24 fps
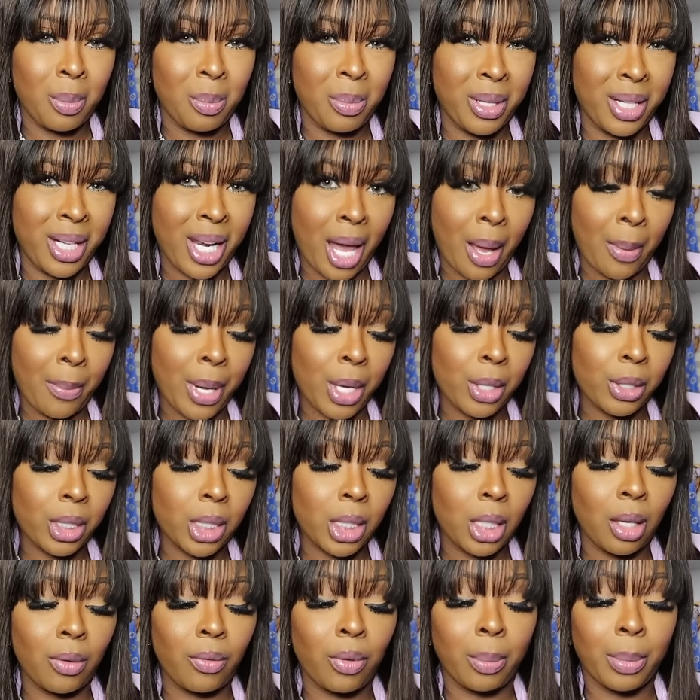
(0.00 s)
But not
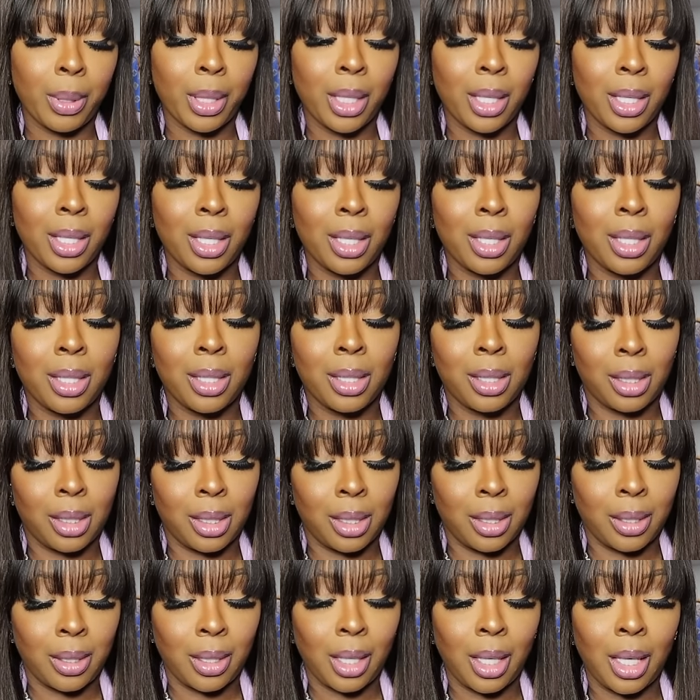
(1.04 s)
most of it
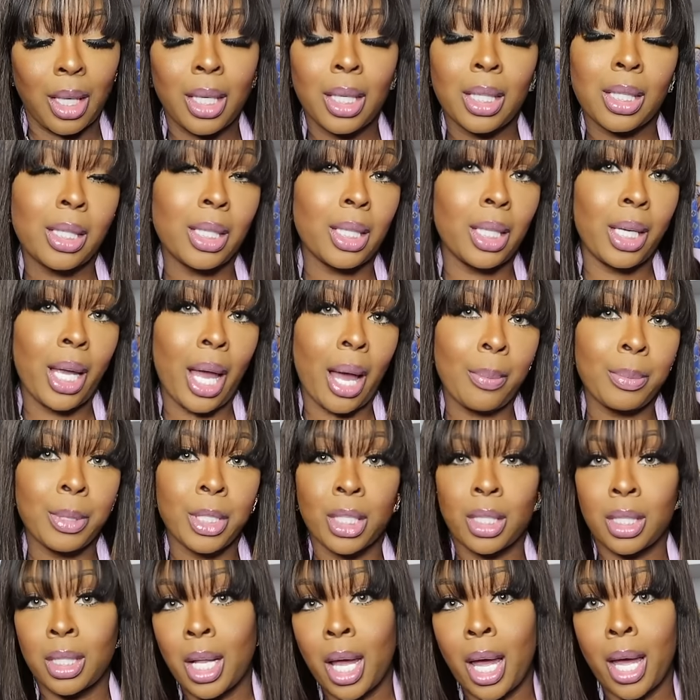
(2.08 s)
because, honestly, I'm
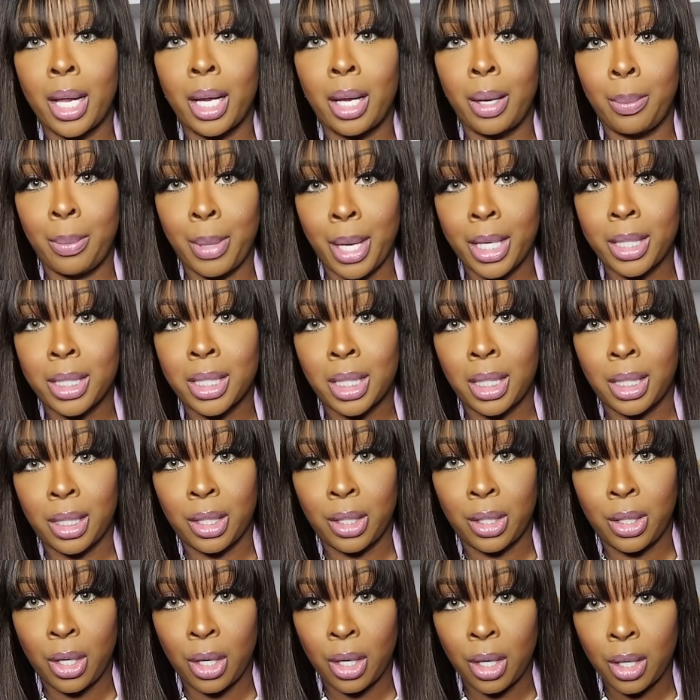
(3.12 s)
just not a
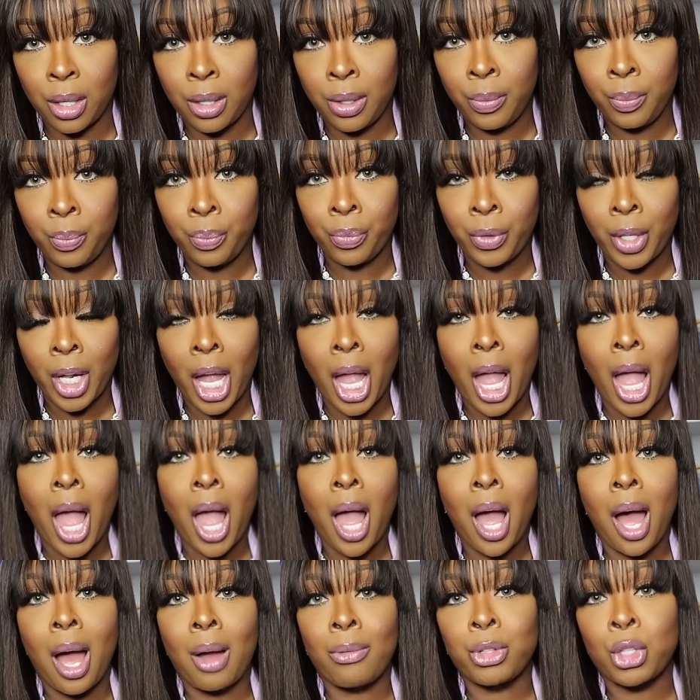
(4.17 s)
masculine girl.
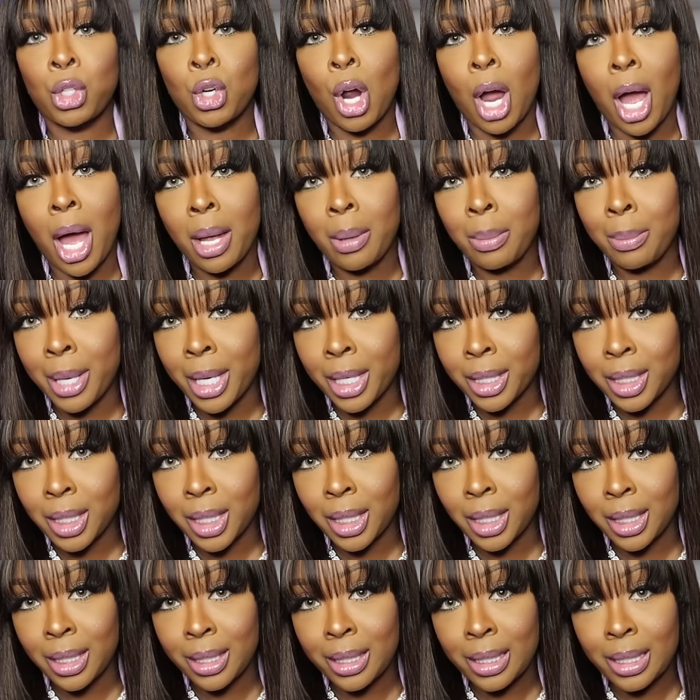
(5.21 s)
I've tried
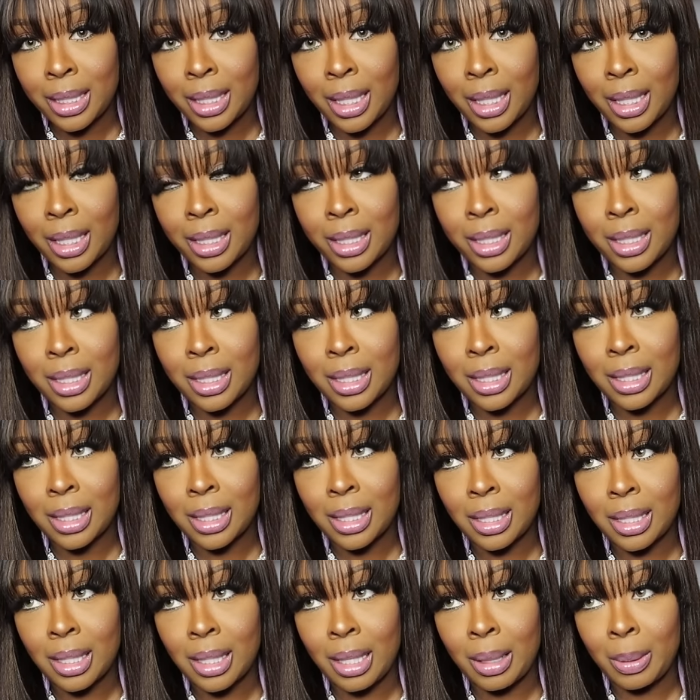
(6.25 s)
masculine since,
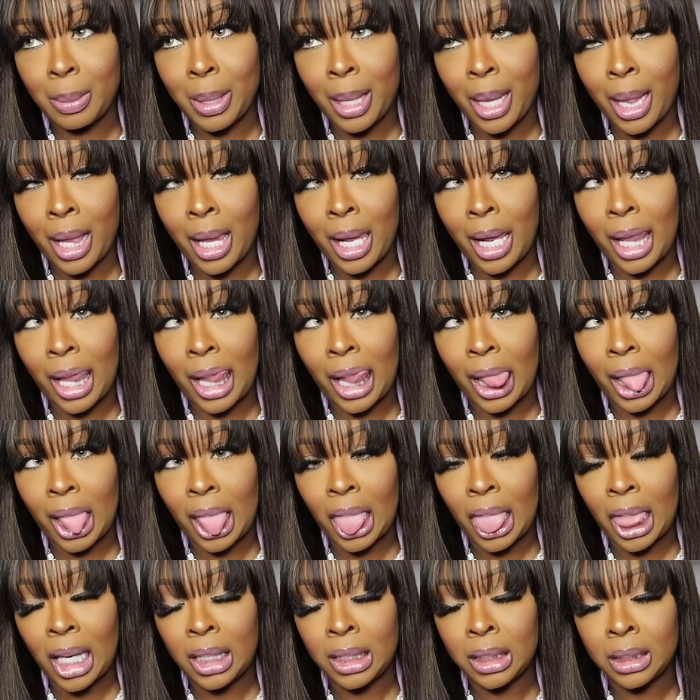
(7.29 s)
and I'm like,
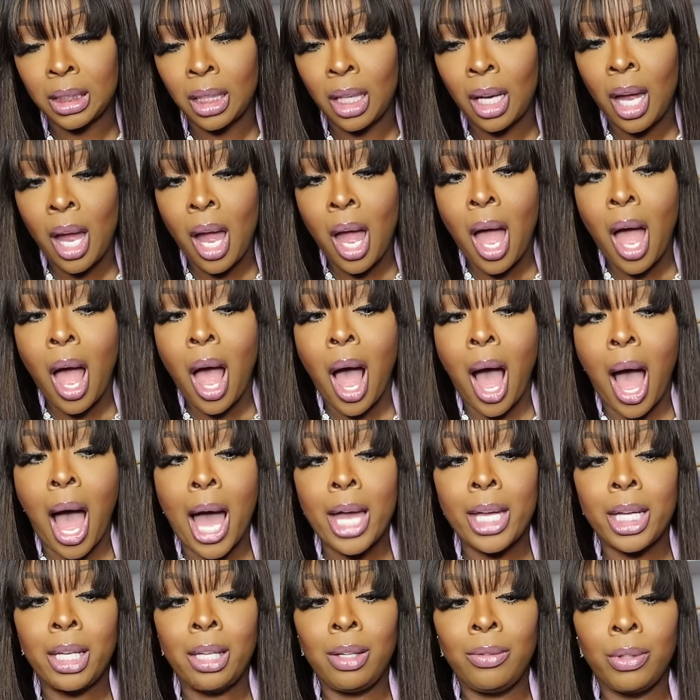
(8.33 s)

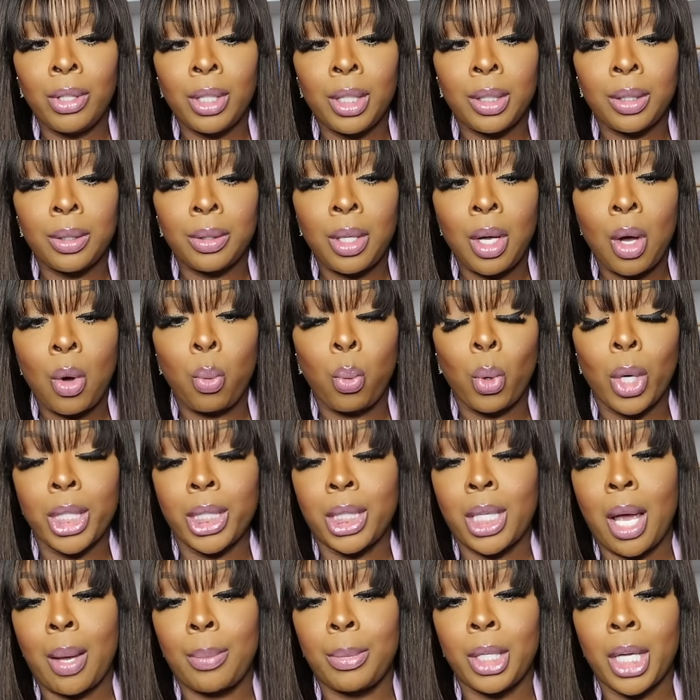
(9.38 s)
I even, one
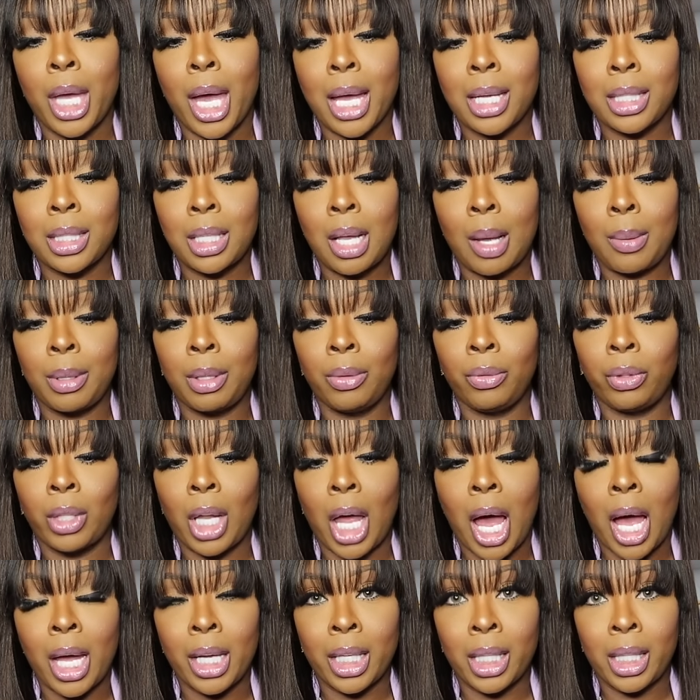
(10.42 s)
time you guys saw me
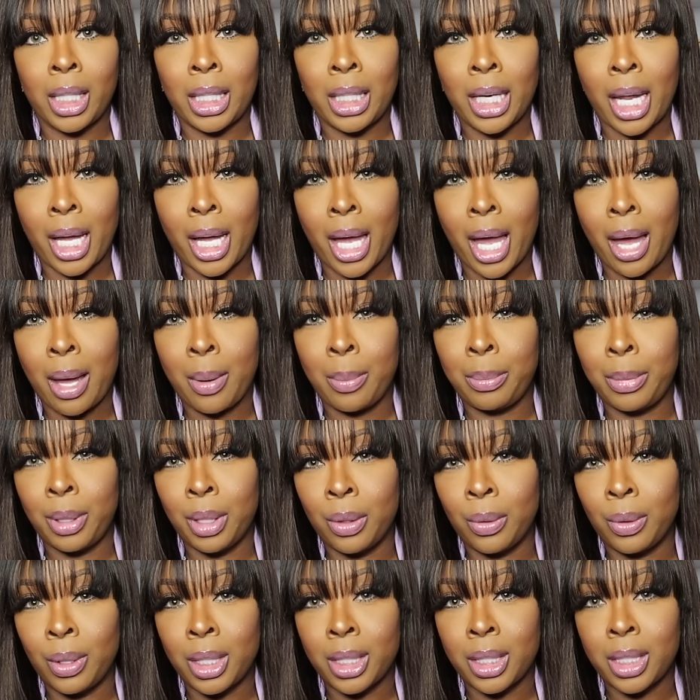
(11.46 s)
vlogging and I got and
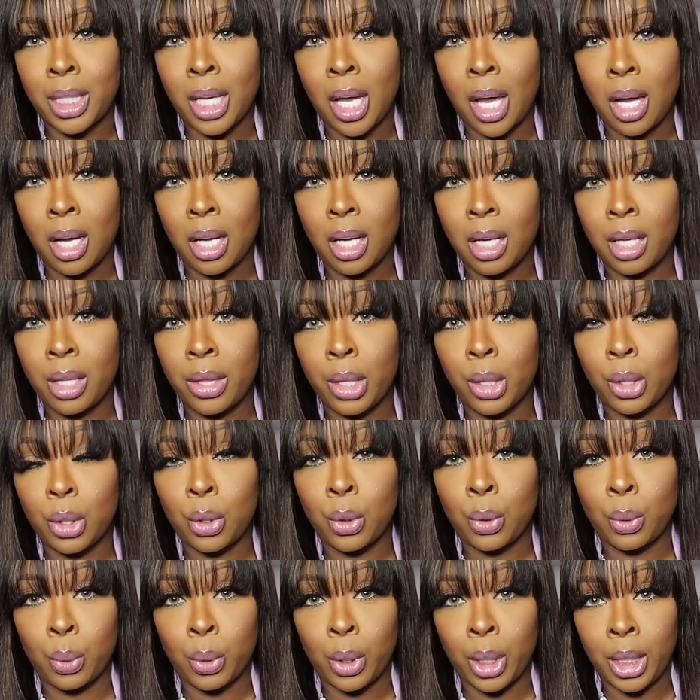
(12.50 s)
Tonka, the
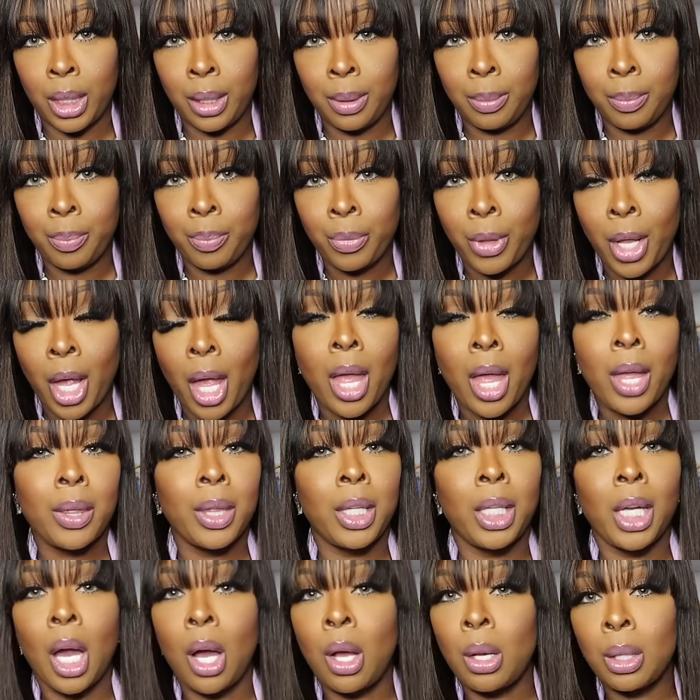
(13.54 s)
cream.
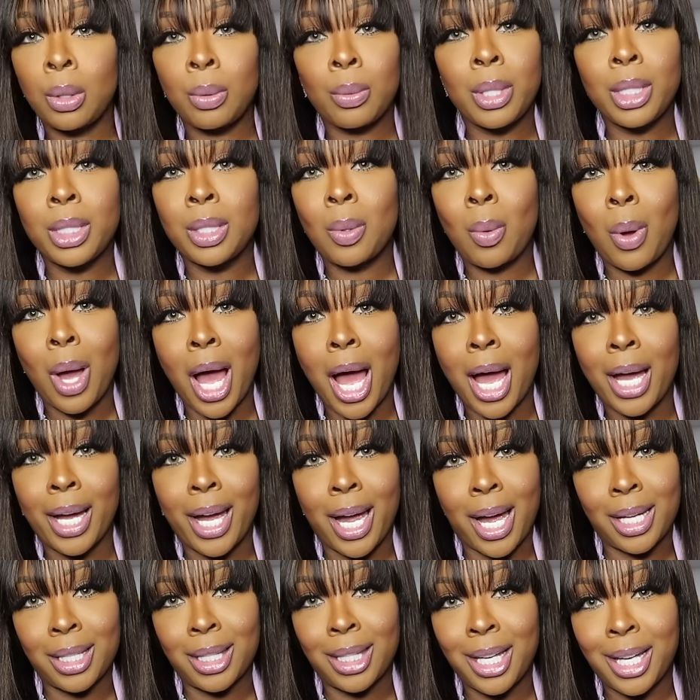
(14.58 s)
The only reason why I
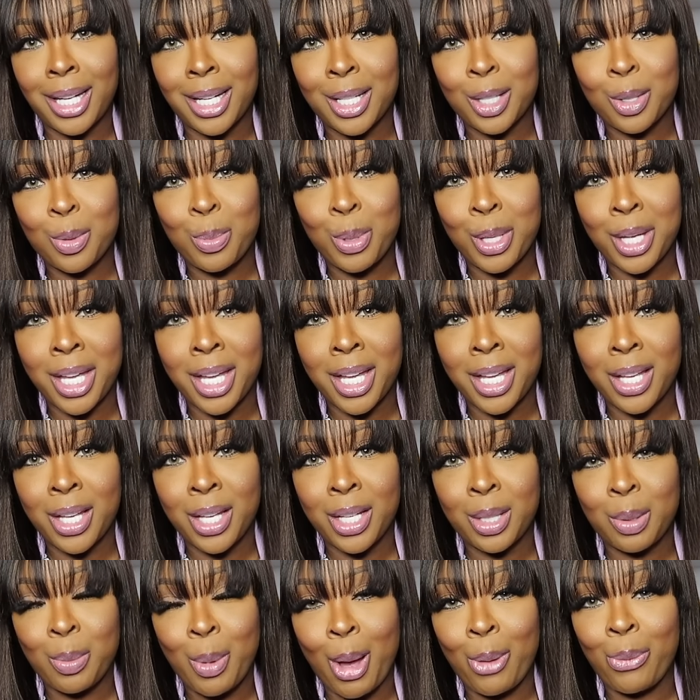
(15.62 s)
got that is
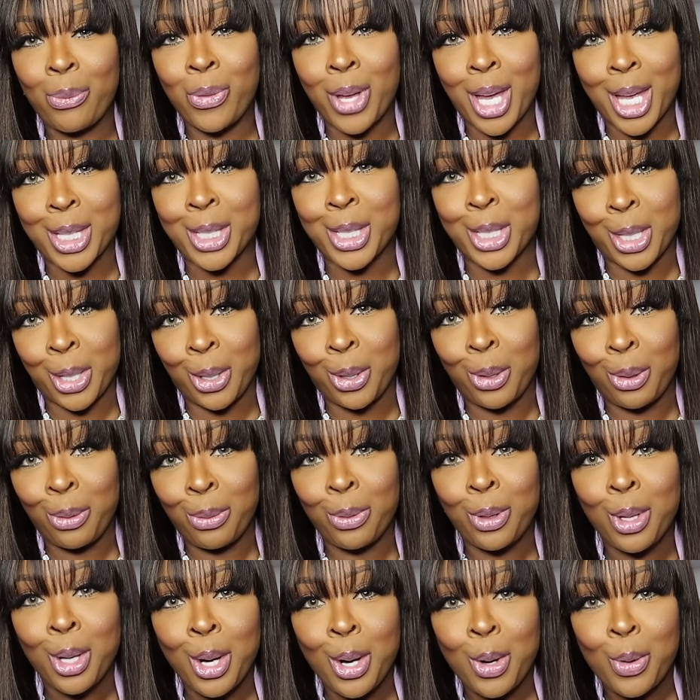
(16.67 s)
because my fat
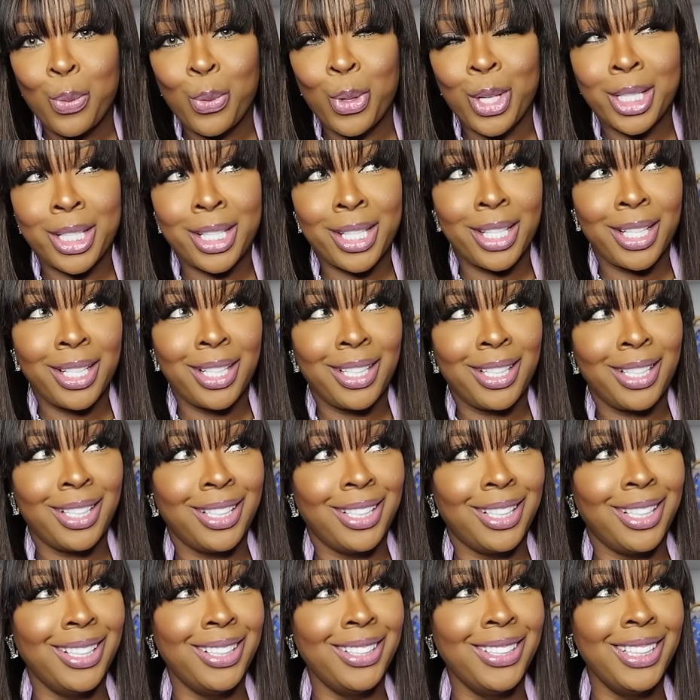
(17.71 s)
self went
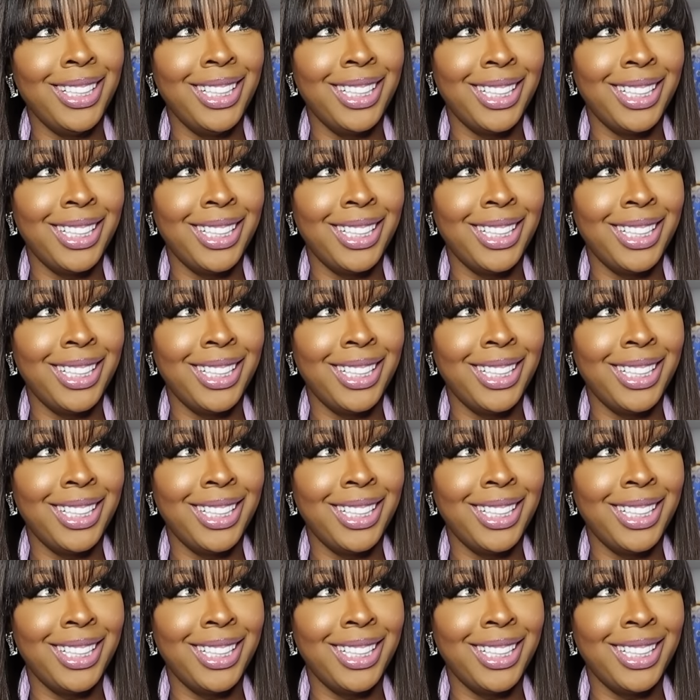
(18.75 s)
to, uh,